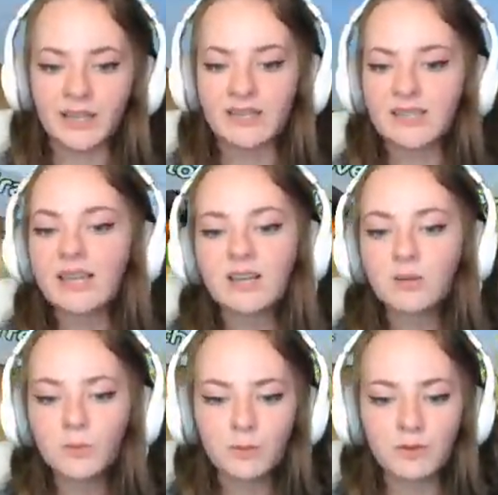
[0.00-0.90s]
because again, I
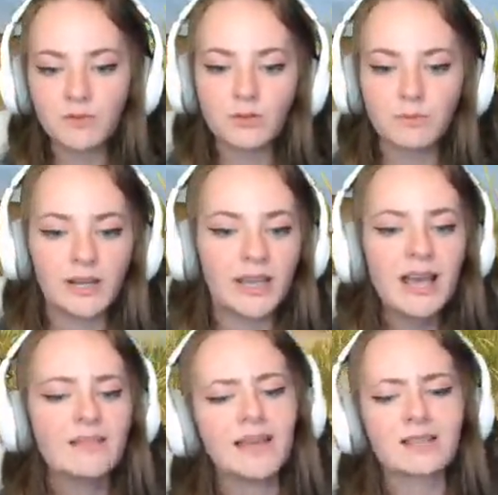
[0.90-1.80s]
don't want to be rude and be like,
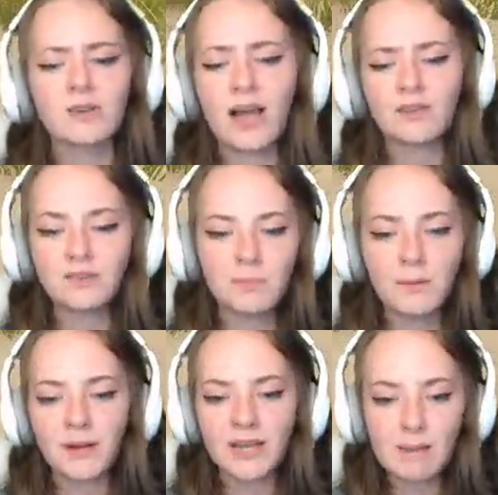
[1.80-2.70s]
"That's not how you spell
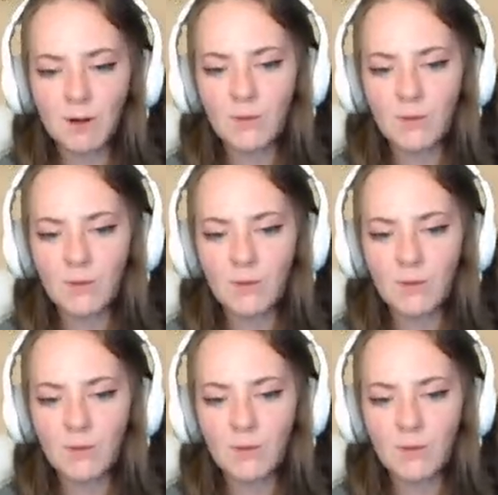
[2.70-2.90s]
my name."